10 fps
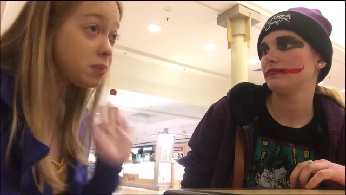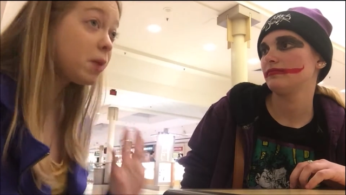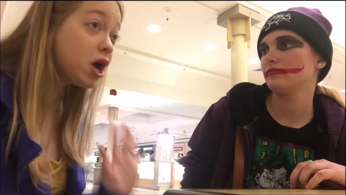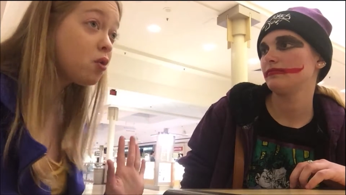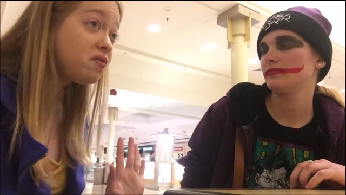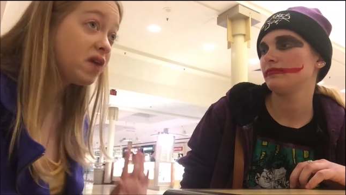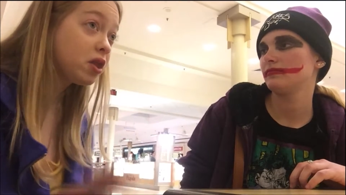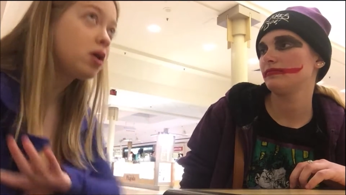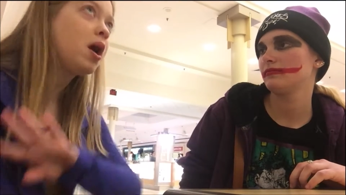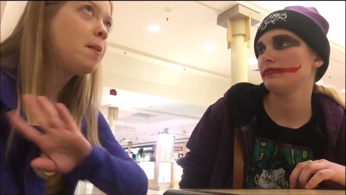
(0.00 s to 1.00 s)
Speaker 1: than my own
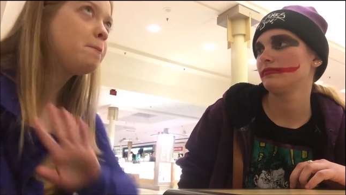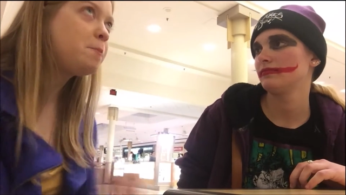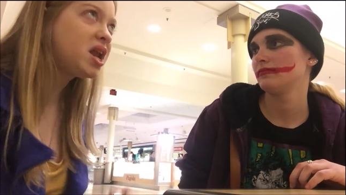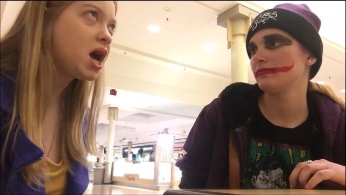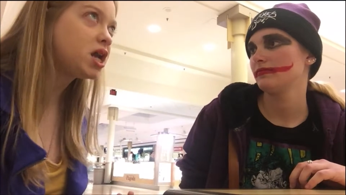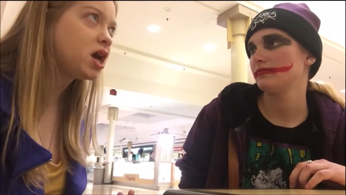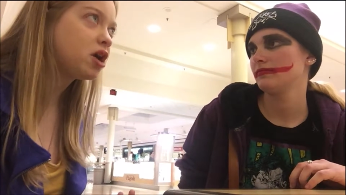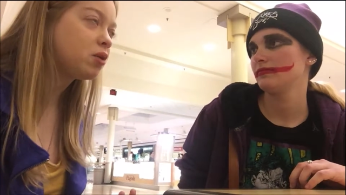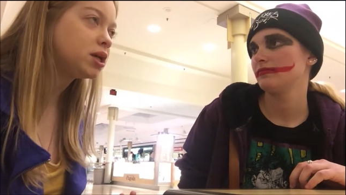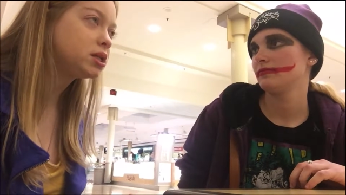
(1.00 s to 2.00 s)
father, but
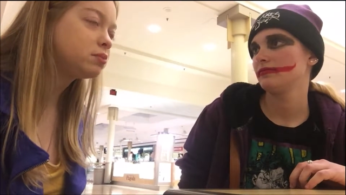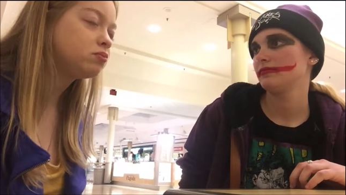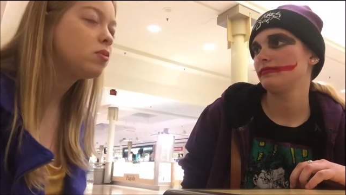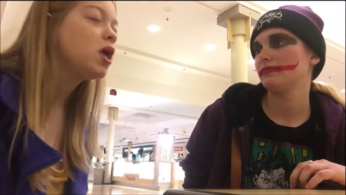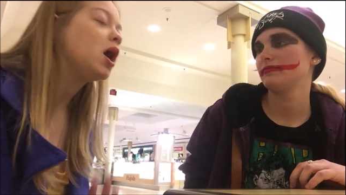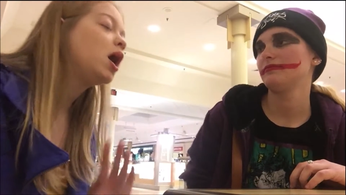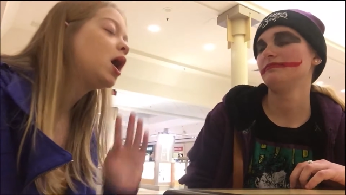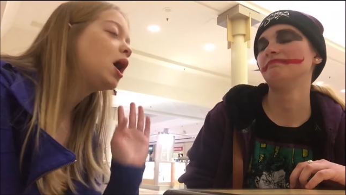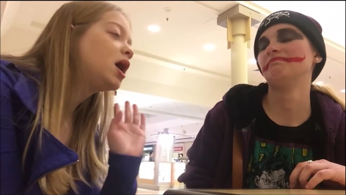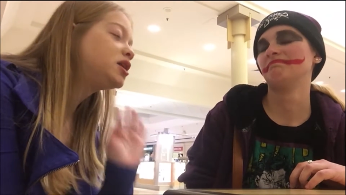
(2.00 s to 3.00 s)
I digress.
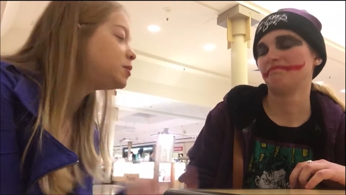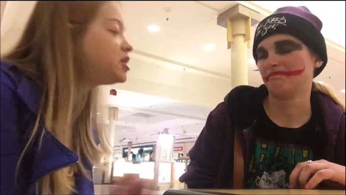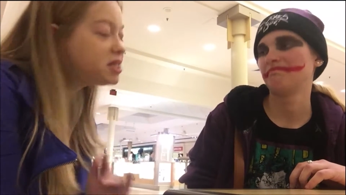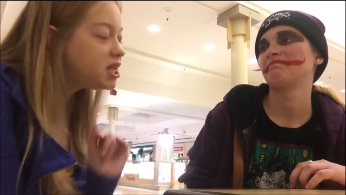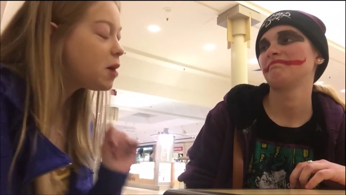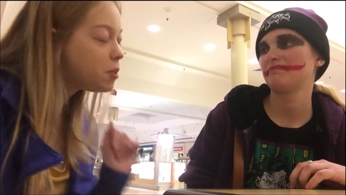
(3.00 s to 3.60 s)
As much as he